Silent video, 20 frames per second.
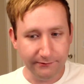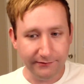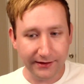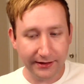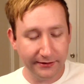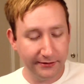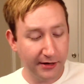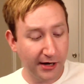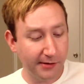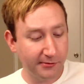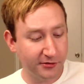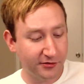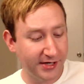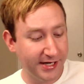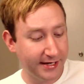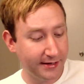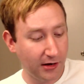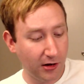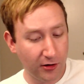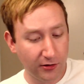Knob
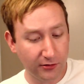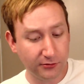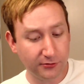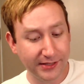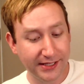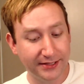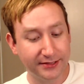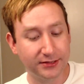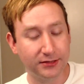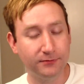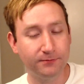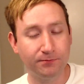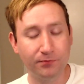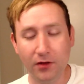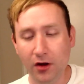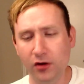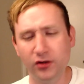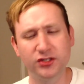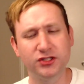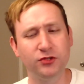Creek, always
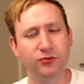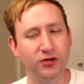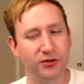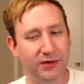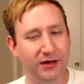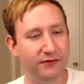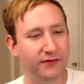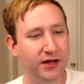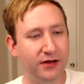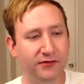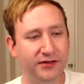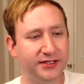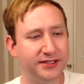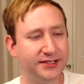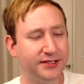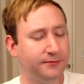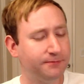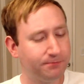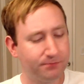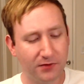also one of my favorites.
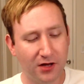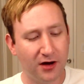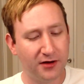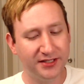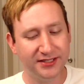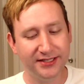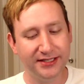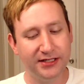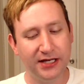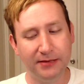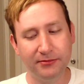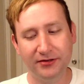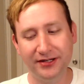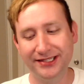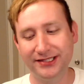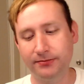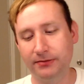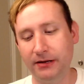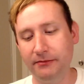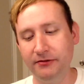Honestly, Knob Creek
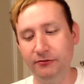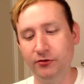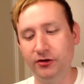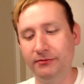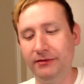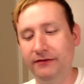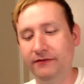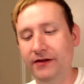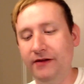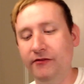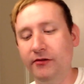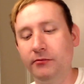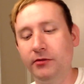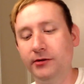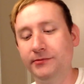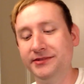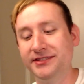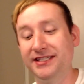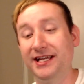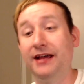is probably one of my favorite
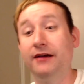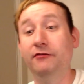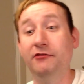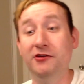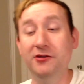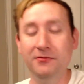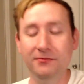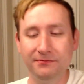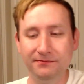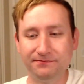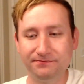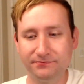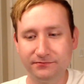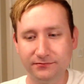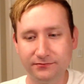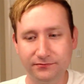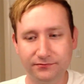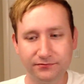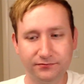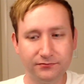bourbons ever.
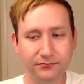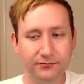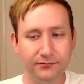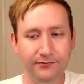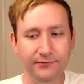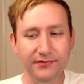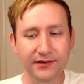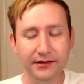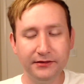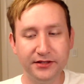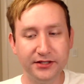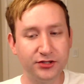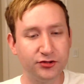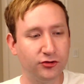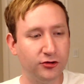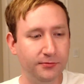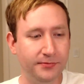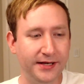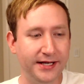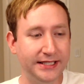The
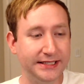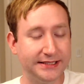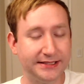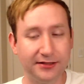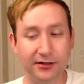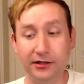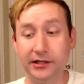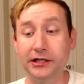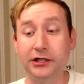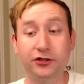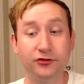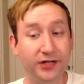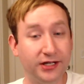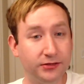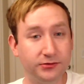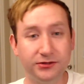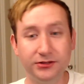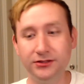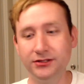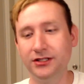store picks are
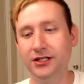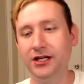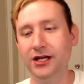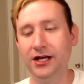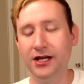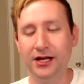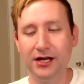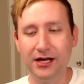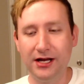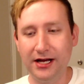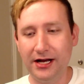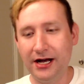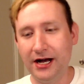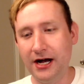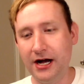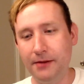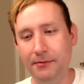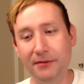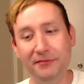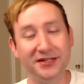incredible.
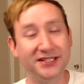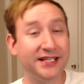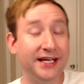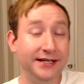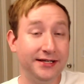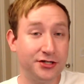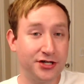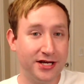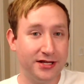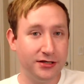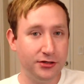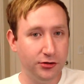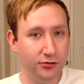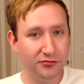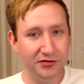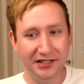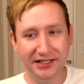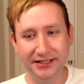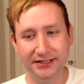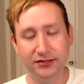I'm excited to try the new
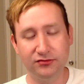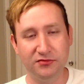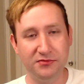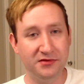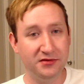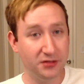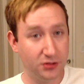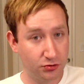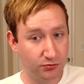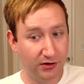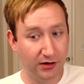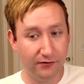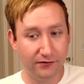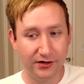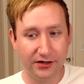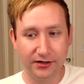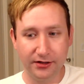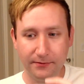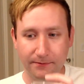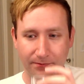releases from them, the
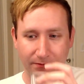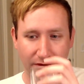12-year.